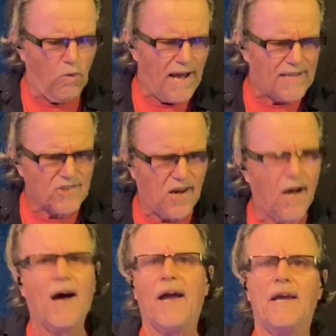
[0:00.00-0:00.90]
That's
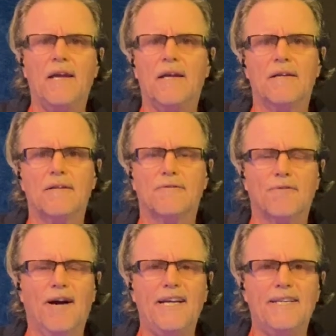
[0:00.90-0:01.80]
high,
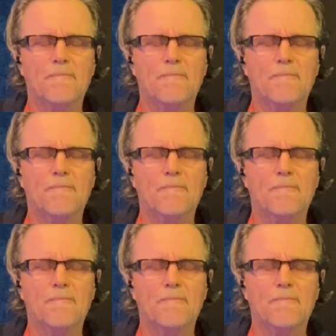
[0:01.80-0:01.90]
right?